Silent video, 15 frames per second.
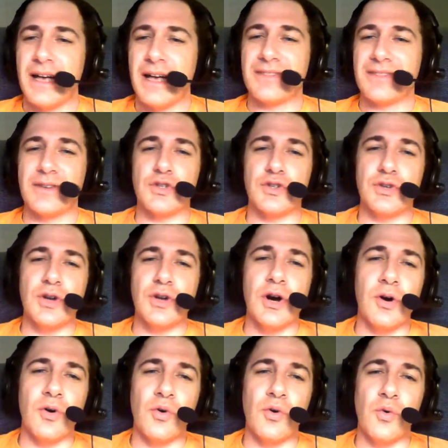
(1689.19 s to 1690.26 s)
There's
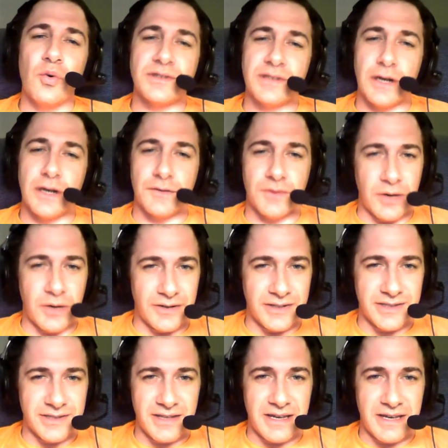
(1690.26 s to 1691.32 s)
no
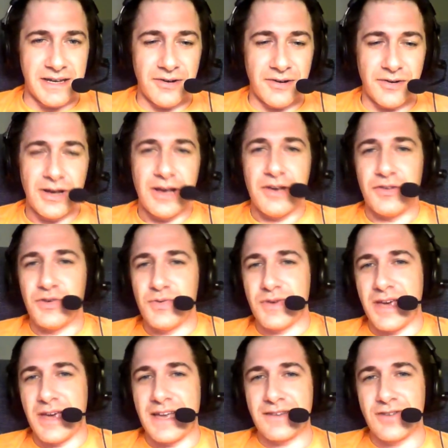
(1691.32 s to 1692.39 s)
self-awareness there. You
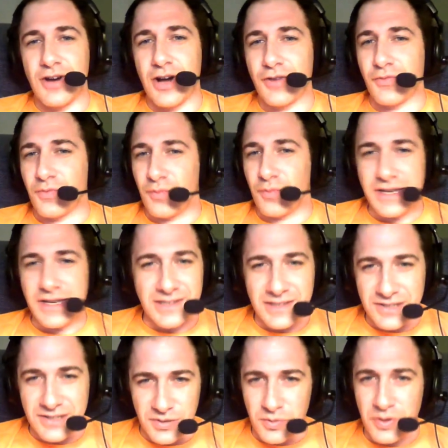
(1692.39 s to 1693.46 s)
can't talk
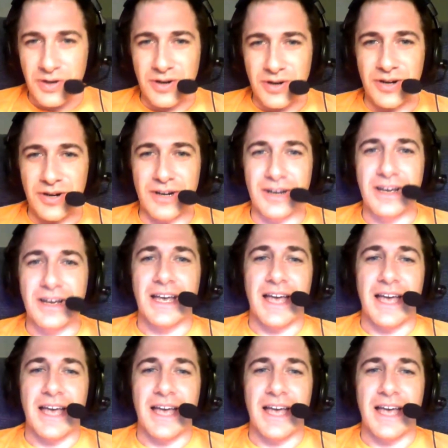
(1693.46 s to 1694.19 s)
reason to her.